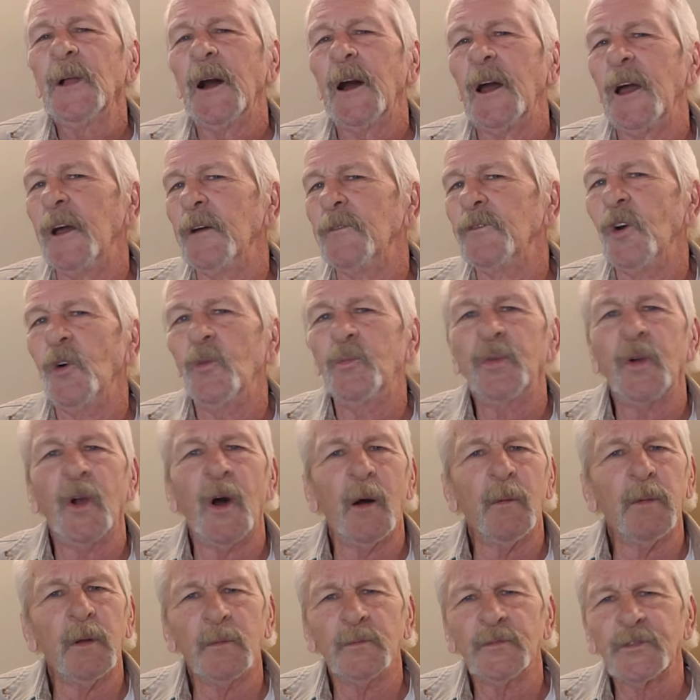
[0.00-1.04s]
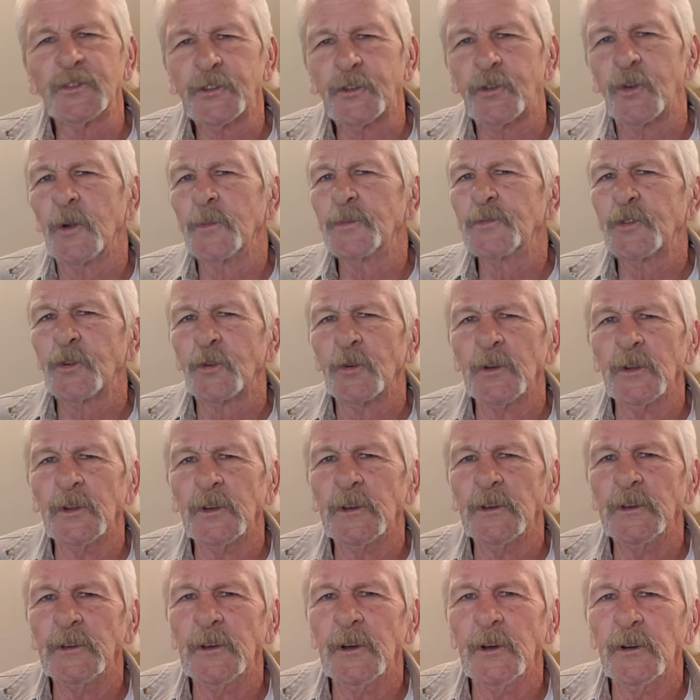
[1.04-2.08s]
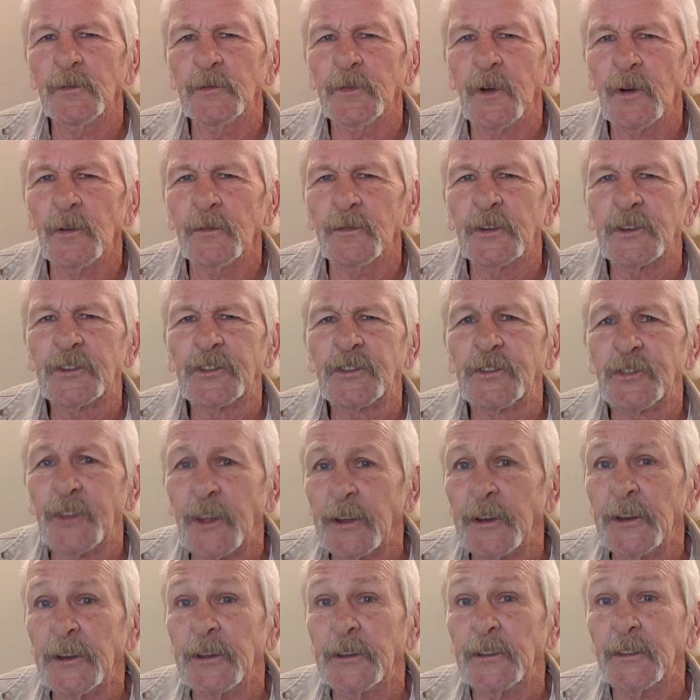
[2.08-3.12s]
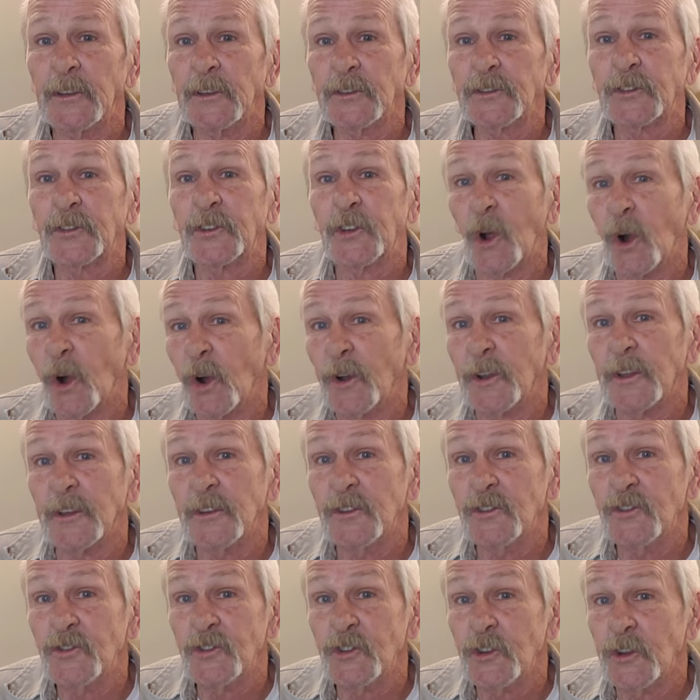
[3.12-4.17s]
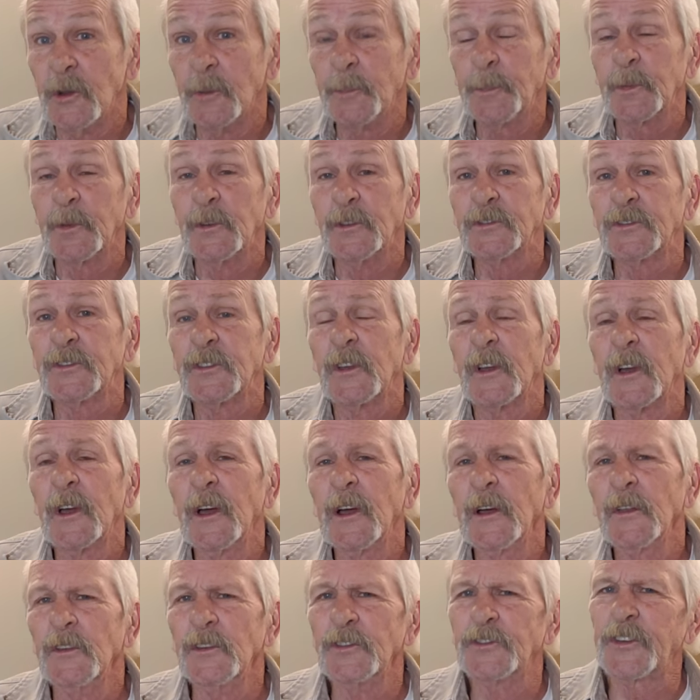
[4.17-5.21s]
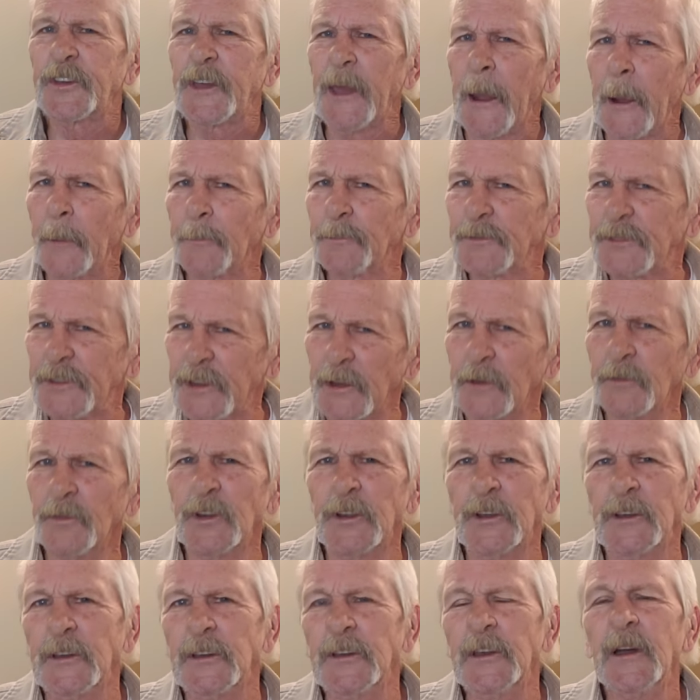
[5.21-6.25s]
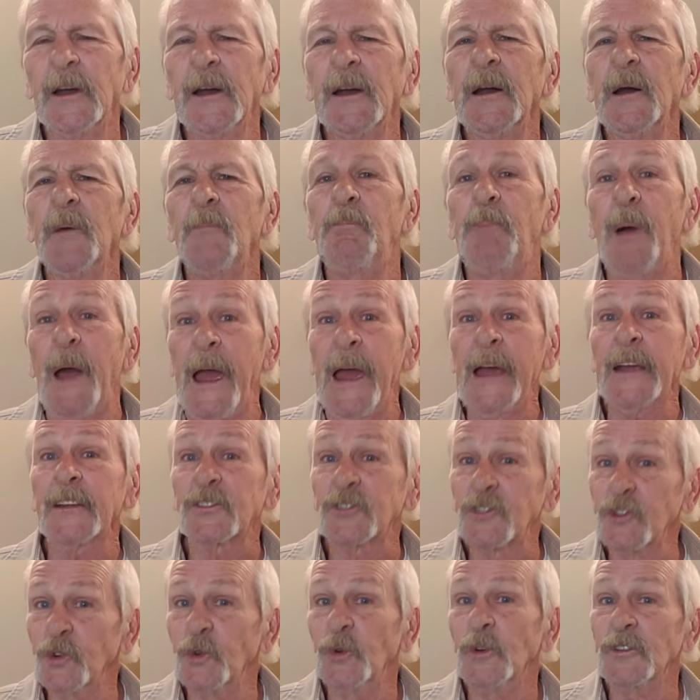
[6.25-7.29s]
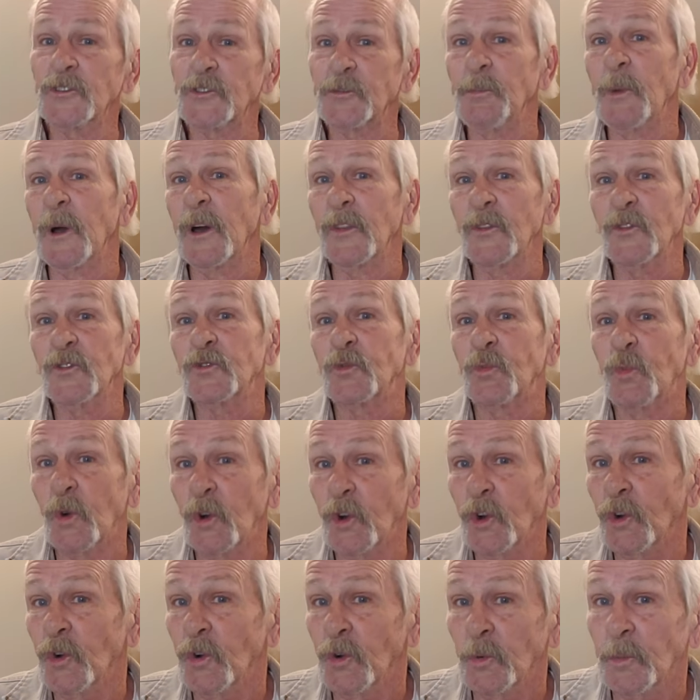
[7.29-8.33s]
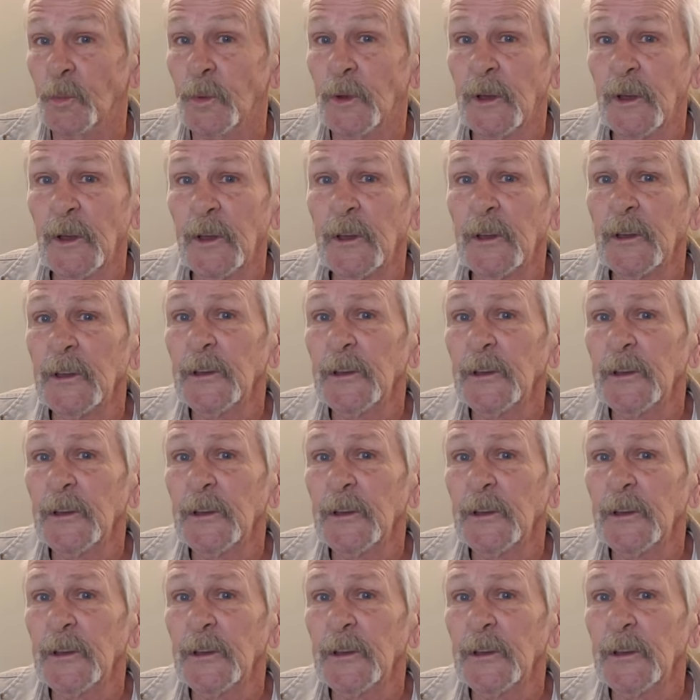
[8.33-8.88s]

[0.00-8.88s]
I have no problem scripturally of, of extending this guardianship, this, this captivity back to his mother's womb